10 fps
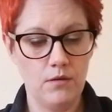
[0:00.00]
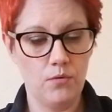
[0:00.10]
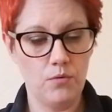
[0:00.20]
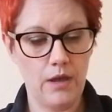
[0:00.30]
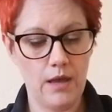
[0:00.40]

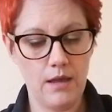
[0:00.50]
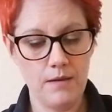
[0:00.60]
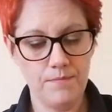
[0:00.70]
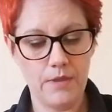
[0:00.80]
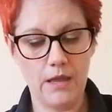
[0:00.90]

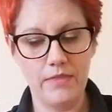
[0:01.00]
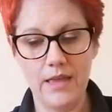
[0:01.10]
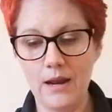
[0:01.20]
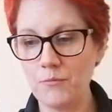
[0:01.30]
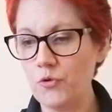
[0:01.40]
Okay, and
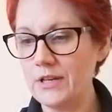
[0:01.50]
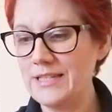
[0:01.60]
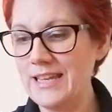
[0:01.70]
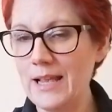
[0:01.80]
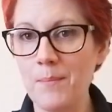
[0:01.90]
then I'm going to
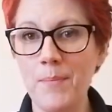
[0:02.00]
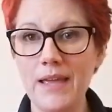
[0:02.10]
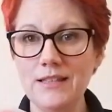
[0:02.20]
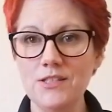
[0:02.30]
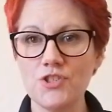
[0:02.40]
take a
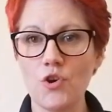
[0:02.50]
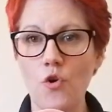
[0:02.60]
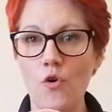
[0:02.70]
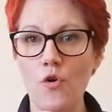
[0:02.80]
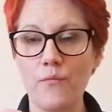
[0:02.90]
pinch
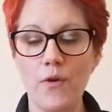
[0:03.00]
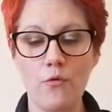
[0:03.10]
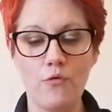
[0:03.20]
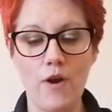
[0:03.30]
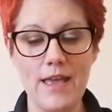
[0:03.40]
of
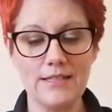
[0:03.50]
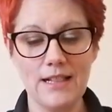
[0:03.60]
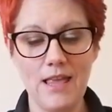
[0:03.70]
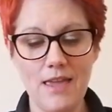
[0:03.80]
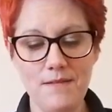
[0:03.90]
red
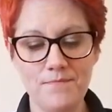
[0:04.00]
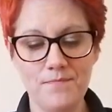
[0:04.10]
clay.